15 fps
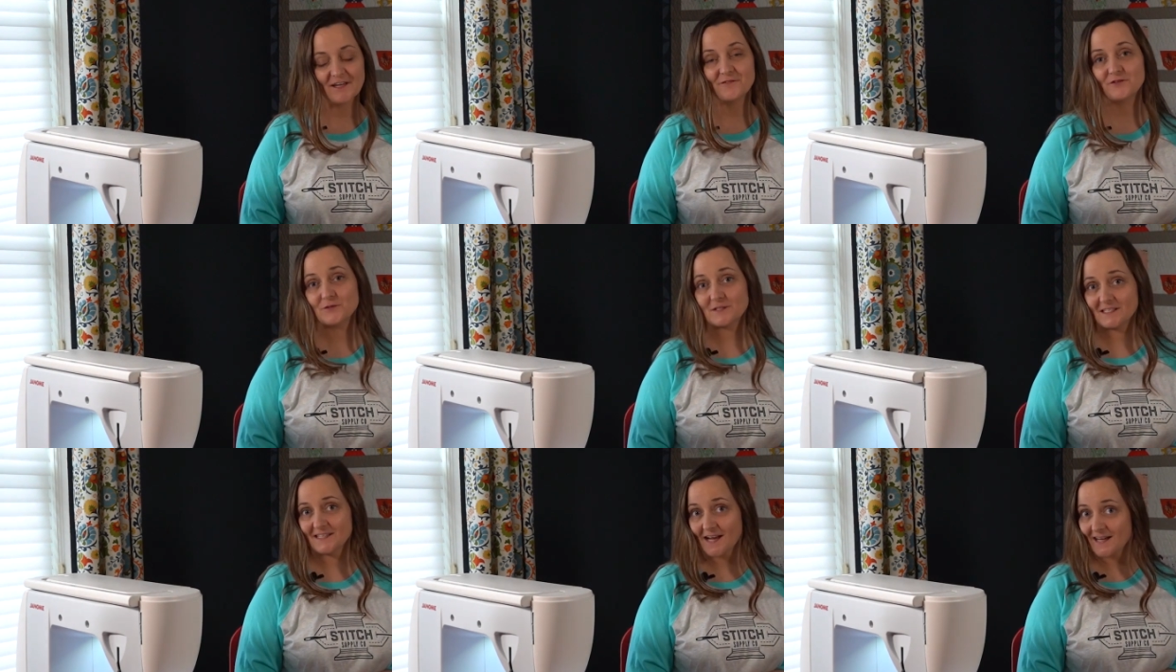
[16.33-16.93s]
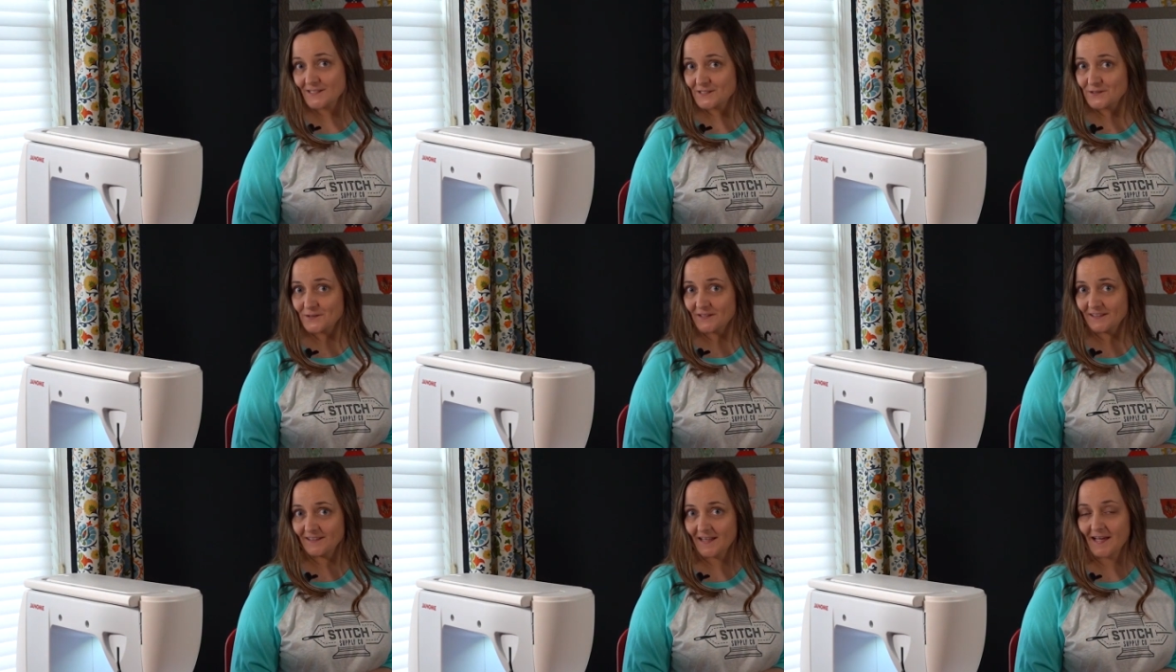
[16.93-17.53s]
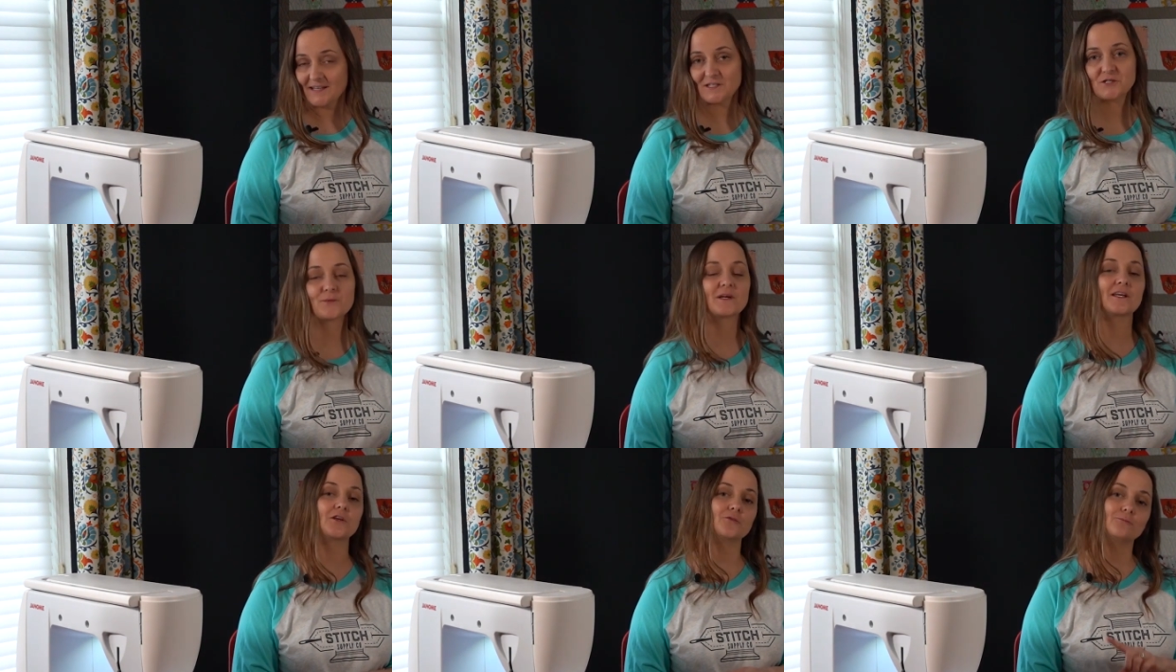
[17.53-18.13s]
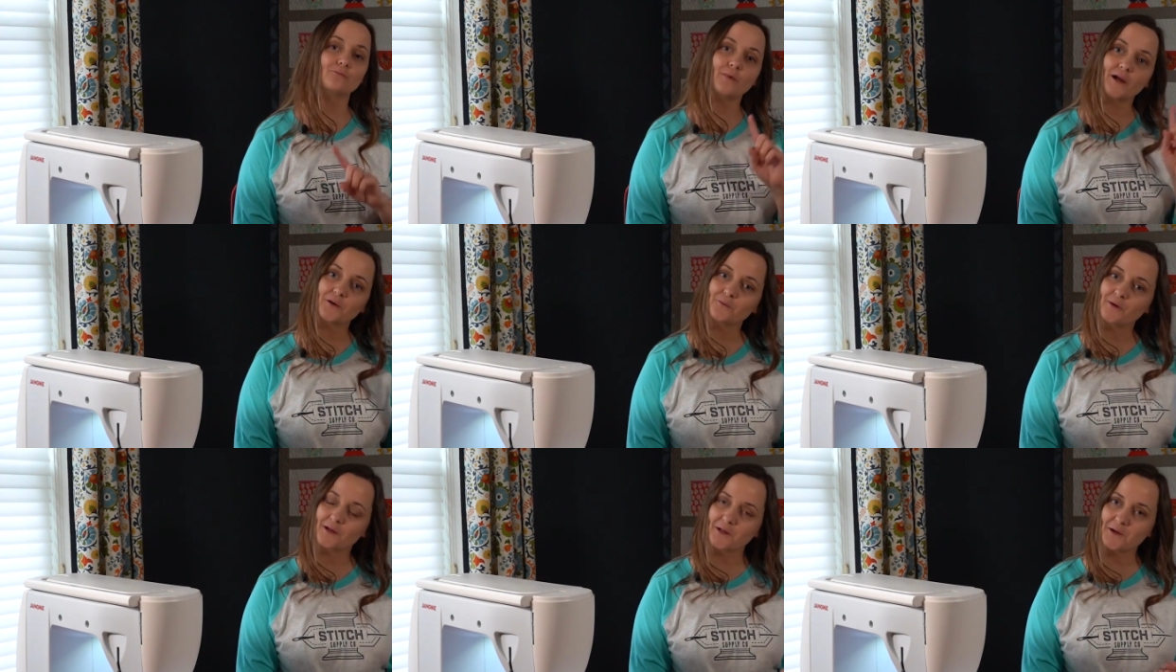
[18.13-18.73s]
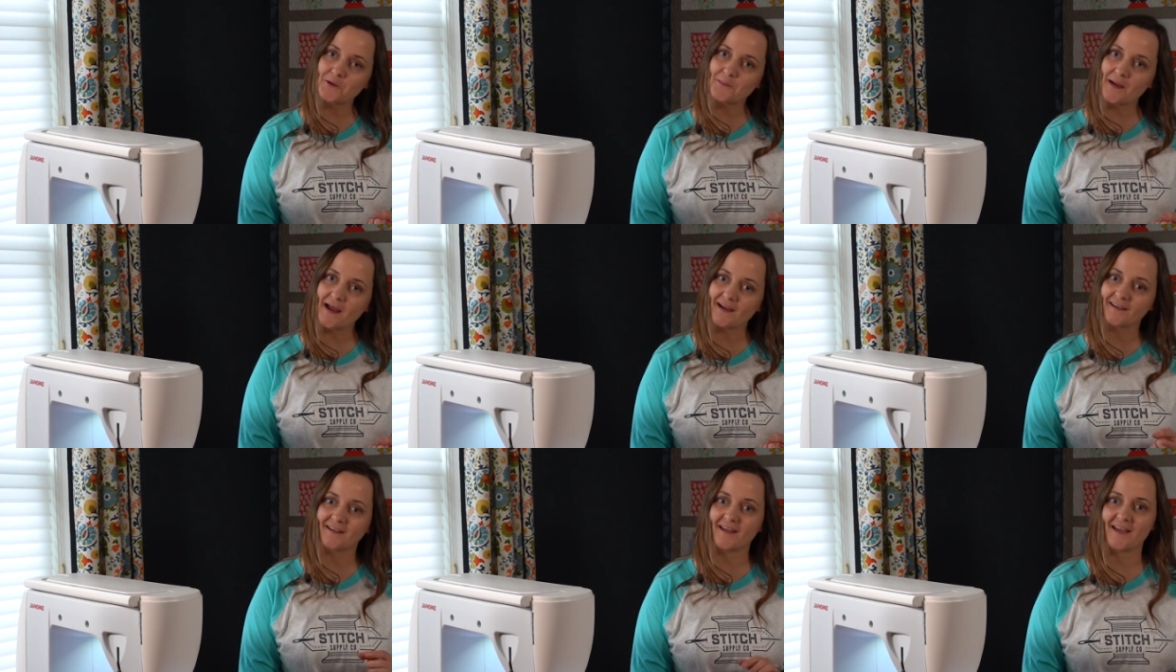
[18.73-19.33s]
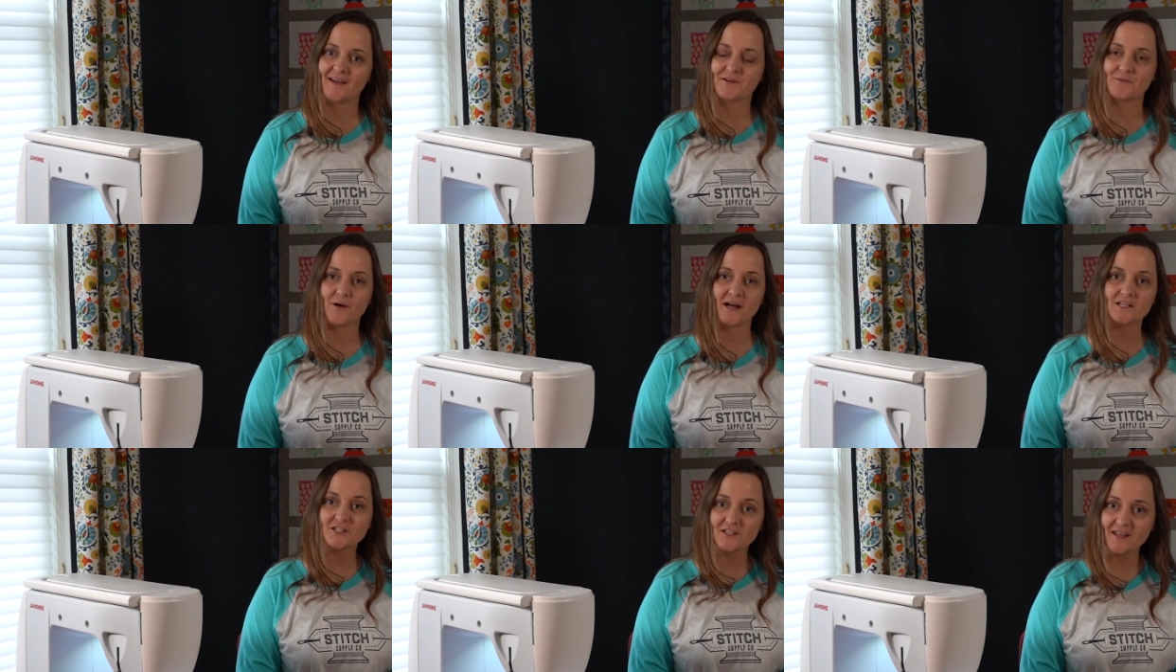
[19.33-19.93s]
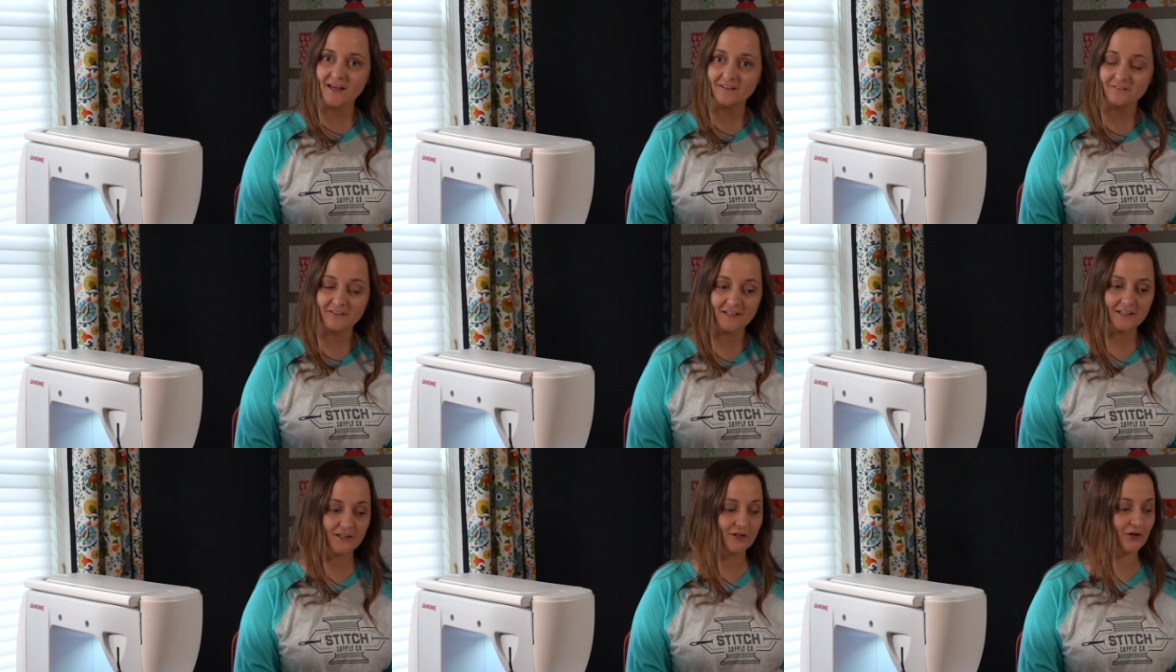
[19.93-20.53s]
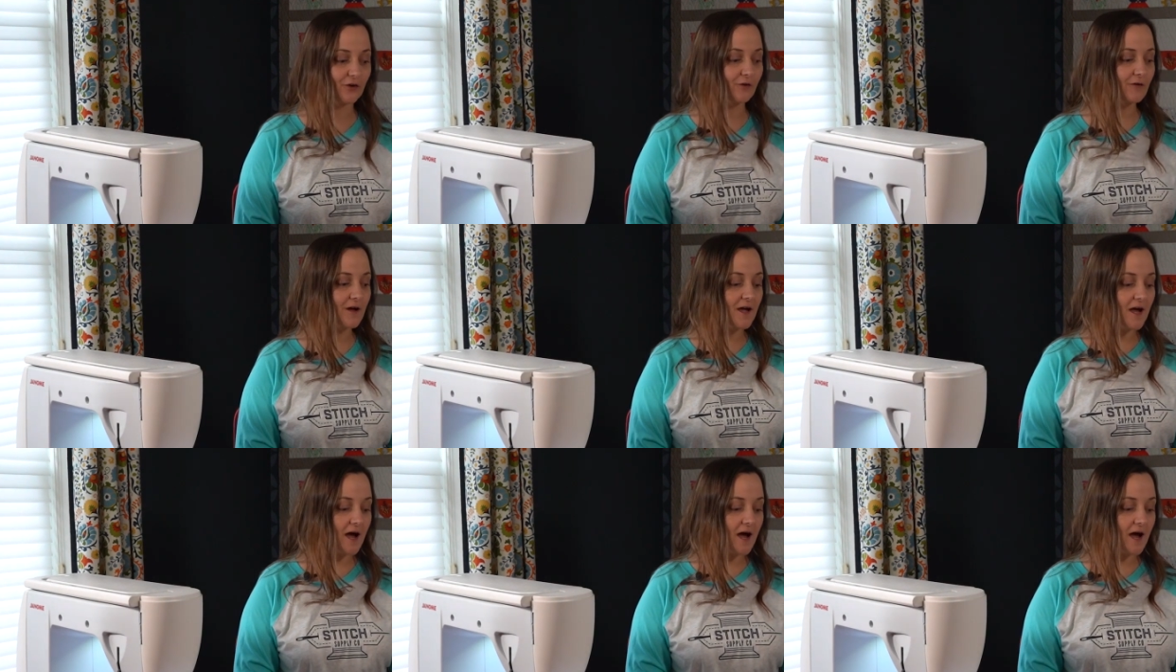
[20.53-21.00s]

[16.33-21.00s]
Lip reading: If you did not tune in last week, you might want to go back and watch that video